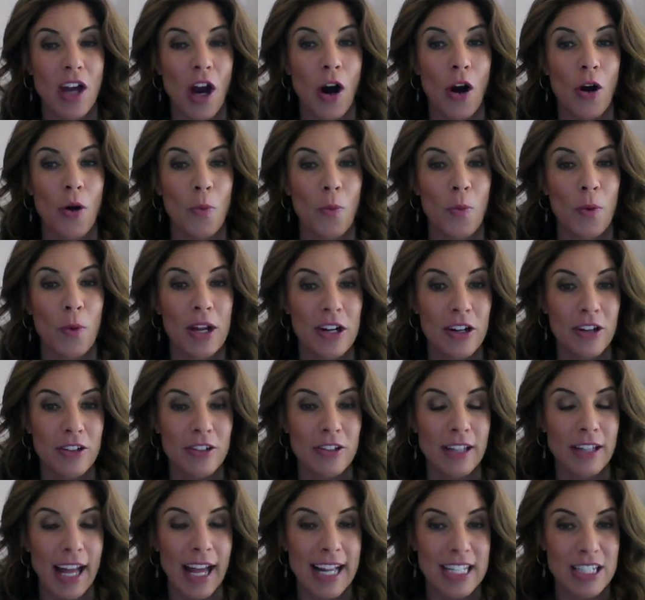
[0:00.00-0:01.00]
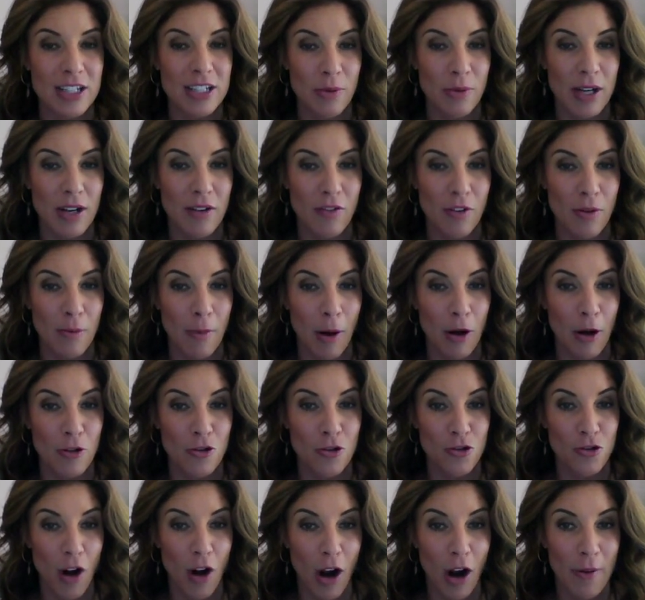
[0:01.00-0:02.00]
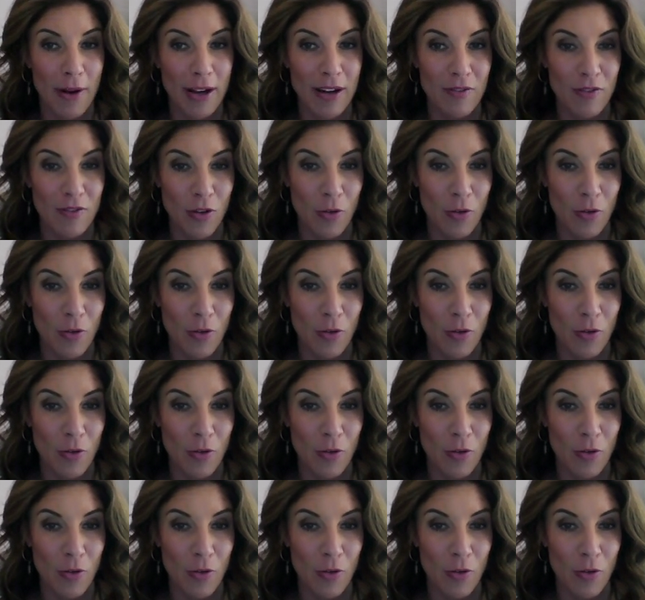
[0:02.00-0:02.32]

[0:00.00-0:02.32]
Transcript: our winner last week from our drawing